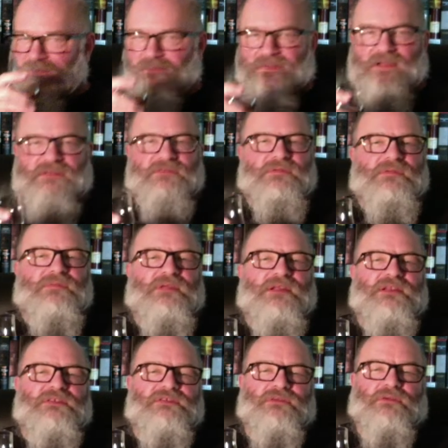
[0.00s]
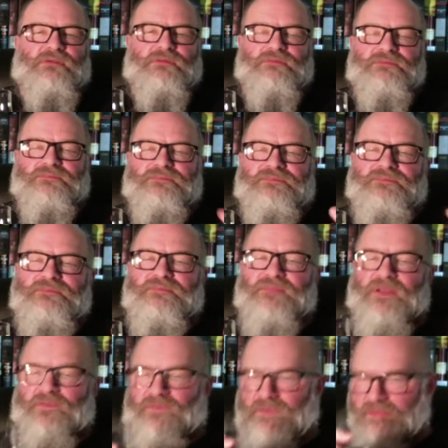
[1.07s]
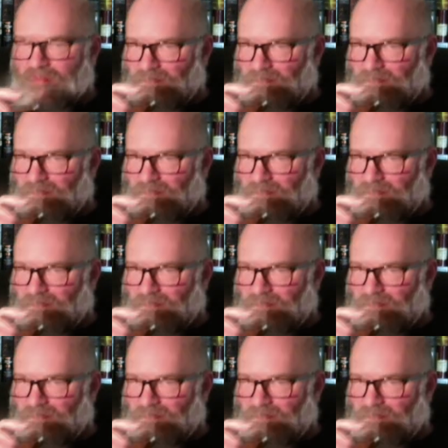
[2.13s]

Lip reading: That's what made it so different.